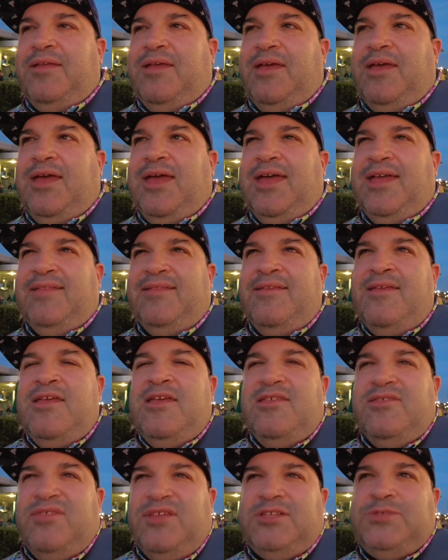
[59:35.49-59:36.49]
And
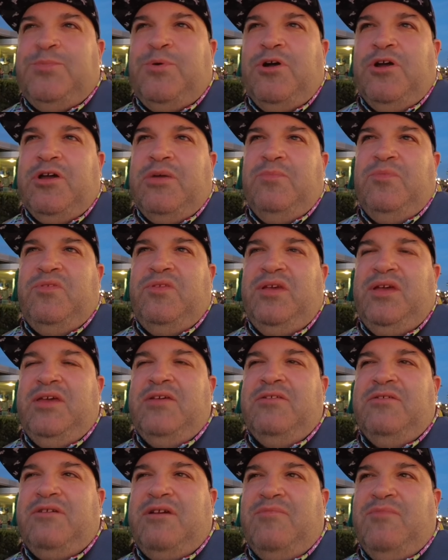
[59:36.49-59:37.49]
this park in
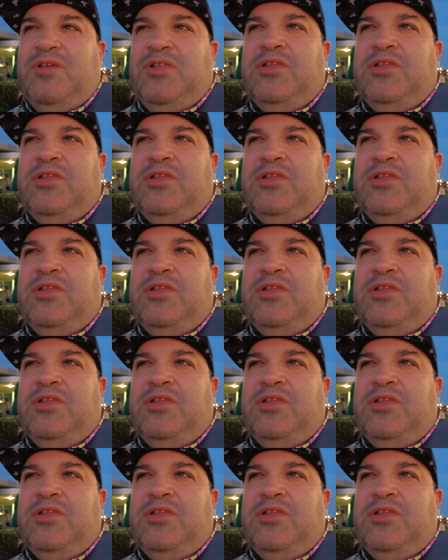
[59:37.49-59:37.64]
particular can be